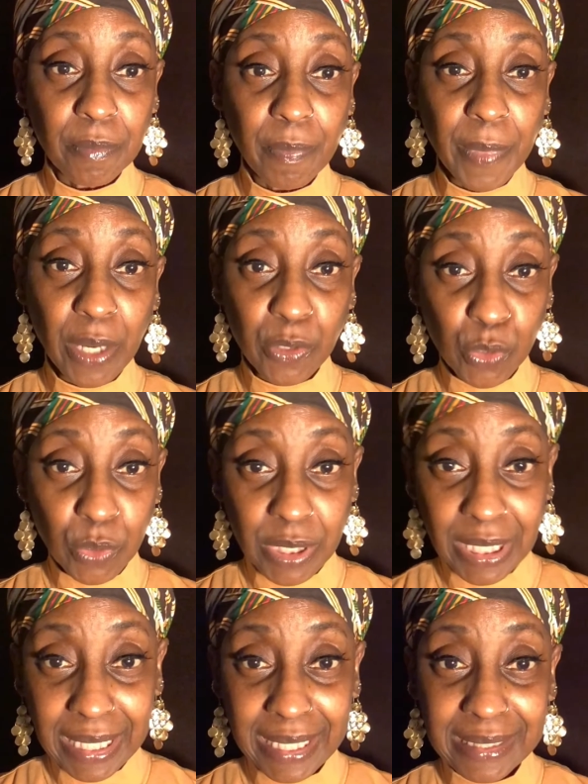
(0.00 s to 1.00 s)
Now, you
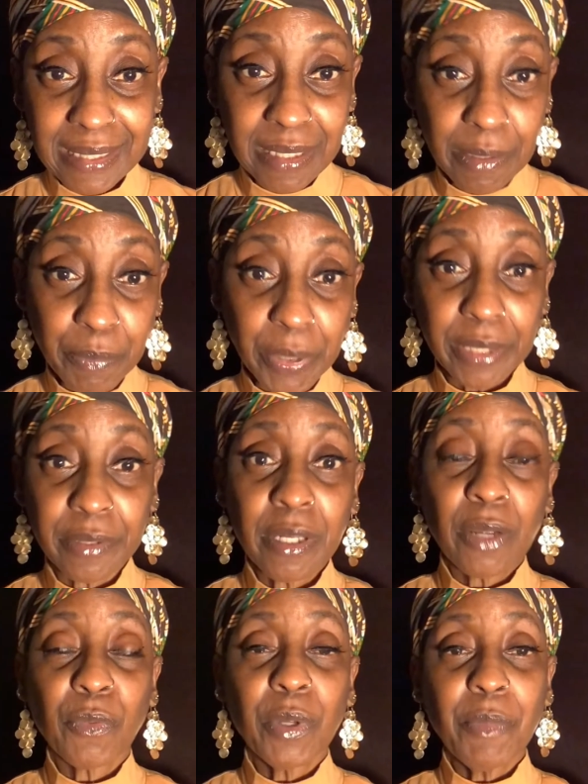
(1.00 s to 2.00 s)
selected it, but
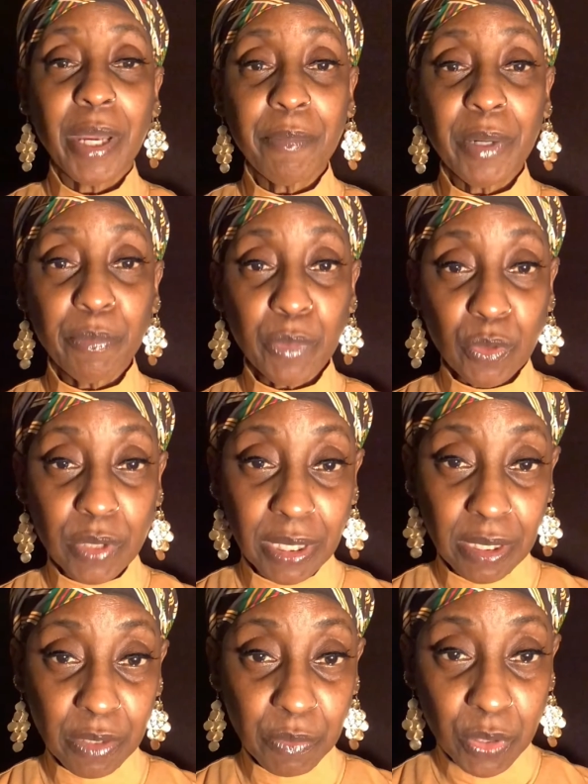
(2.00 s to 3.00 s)
remember, music
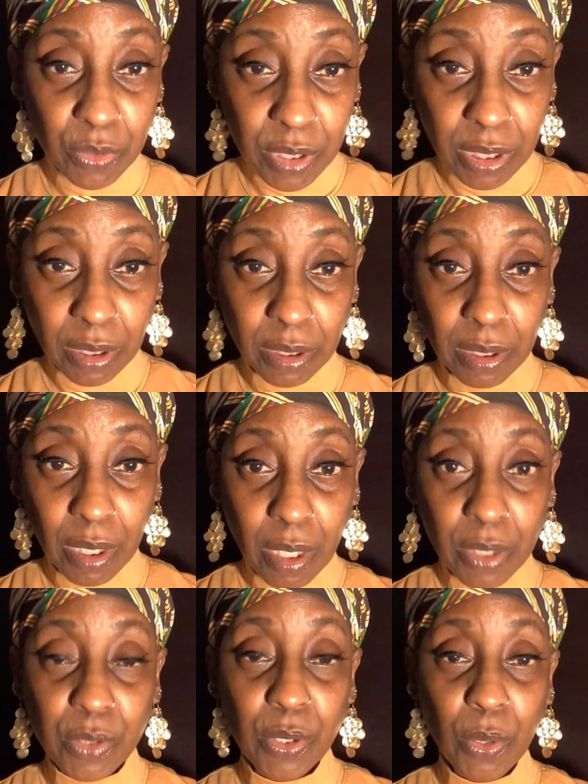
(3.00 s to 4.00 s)
is music.
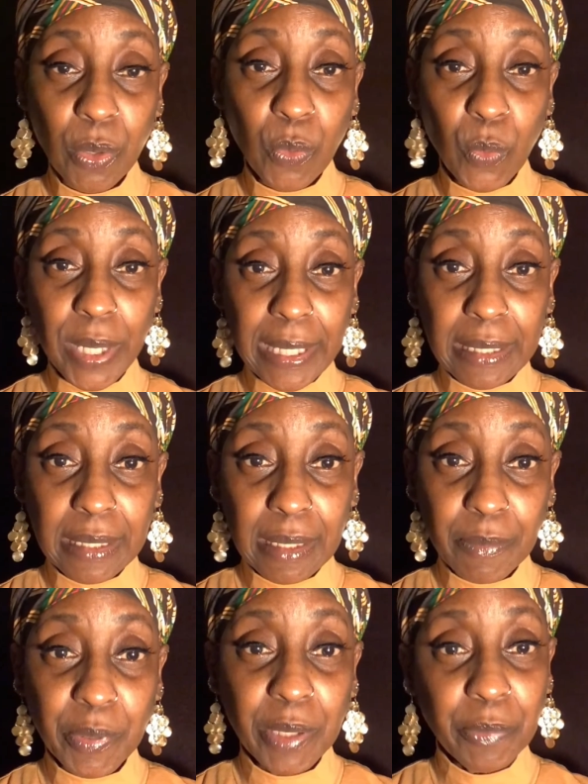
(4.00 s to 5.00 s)
So
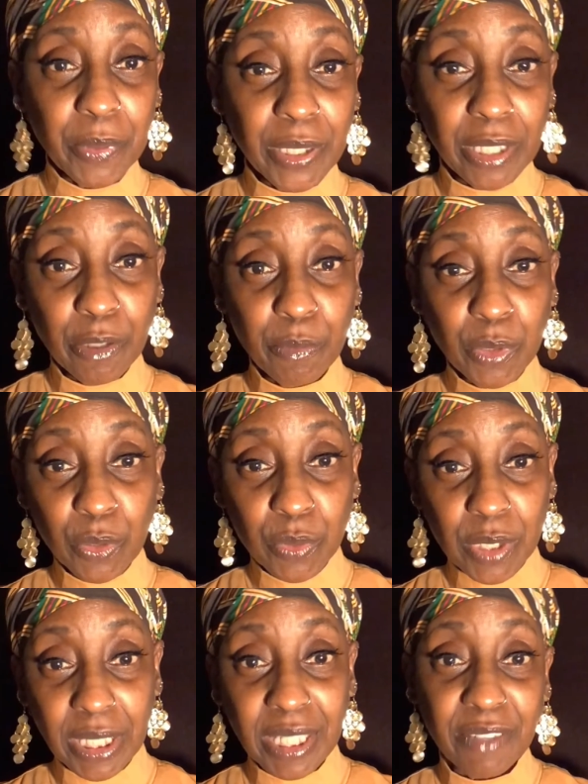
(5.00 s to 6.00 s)
when people hear
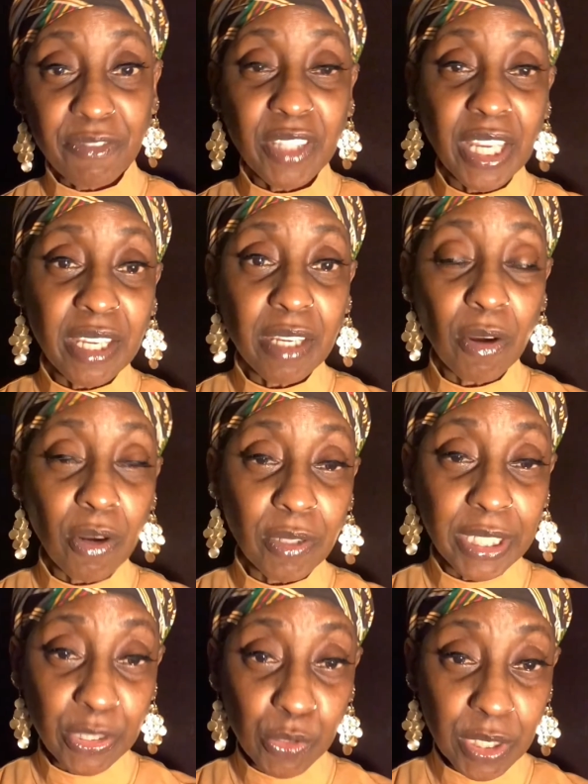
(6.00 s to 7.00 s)
music, if they are,
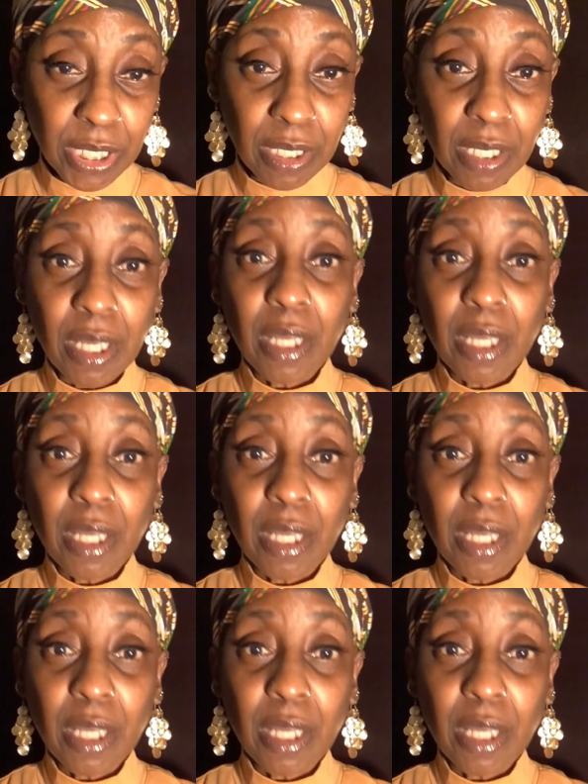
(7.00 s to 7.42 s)
like you say,